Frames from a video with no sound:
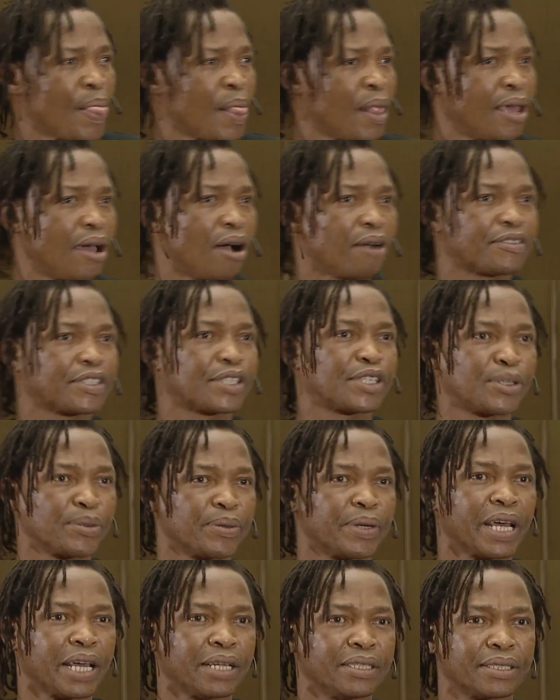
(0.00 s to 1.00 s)
of
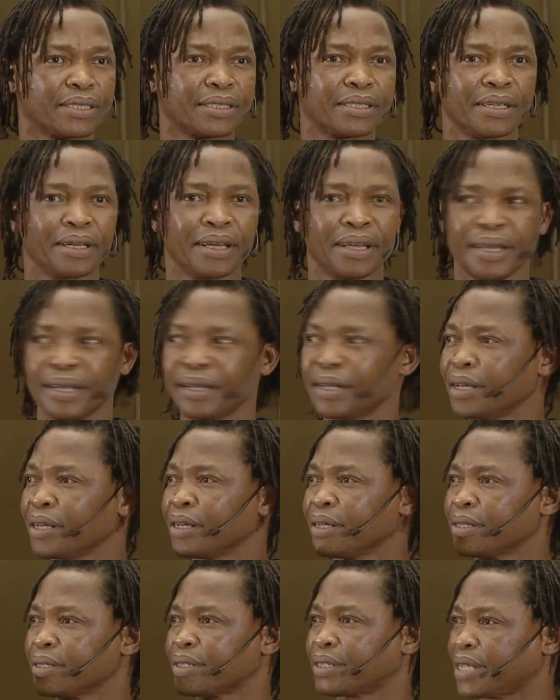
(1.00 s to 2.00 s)
students
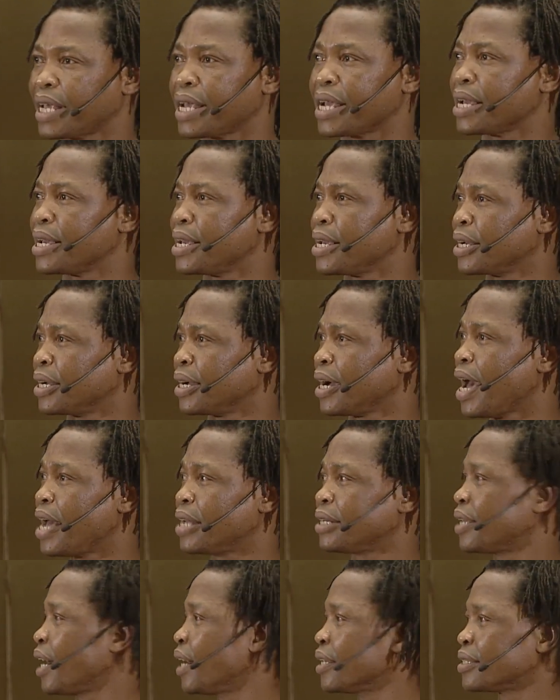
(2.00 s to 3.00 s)
singing and
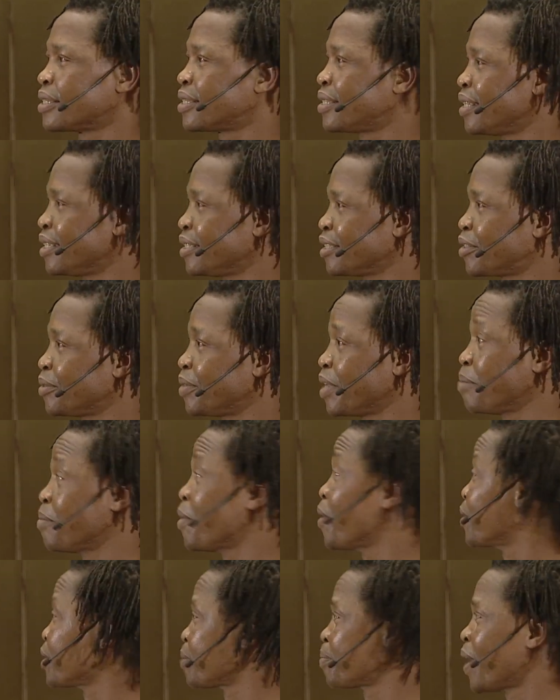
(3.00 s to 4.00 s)
dancing to the
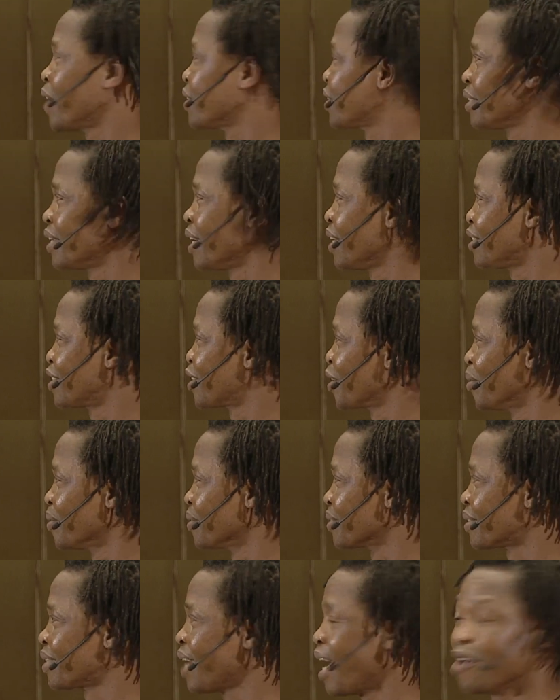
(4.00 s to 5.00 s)
most passionate
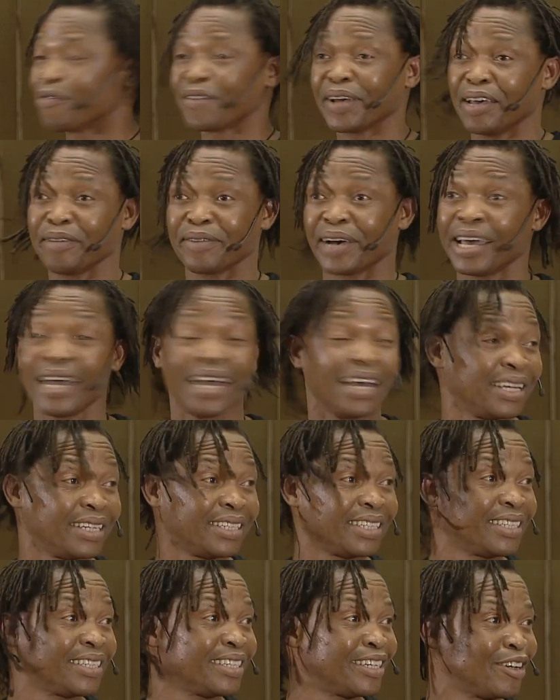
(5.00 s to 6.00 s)
songs I've ever heard.
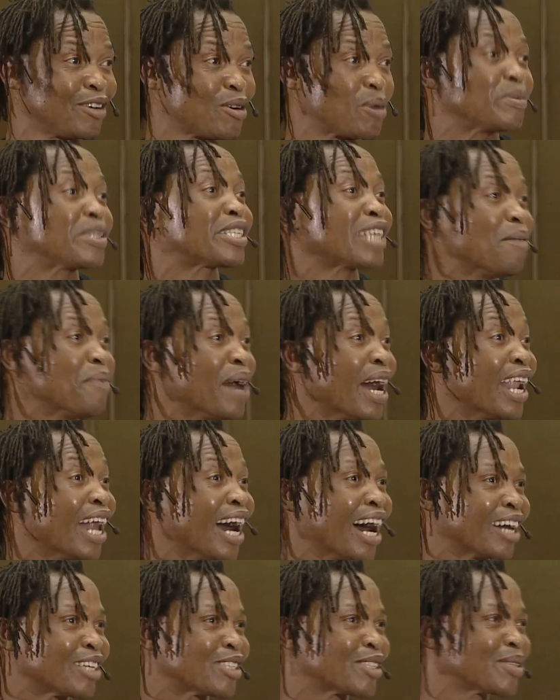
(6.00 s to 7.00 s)

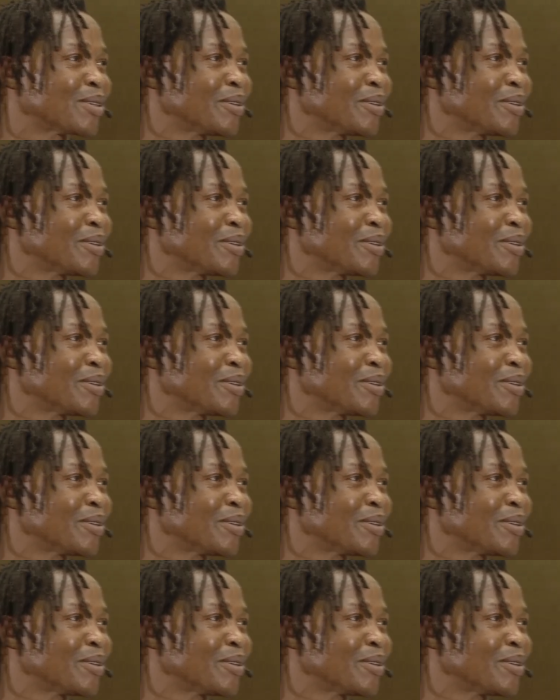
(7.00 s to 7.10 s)
Umzabalas.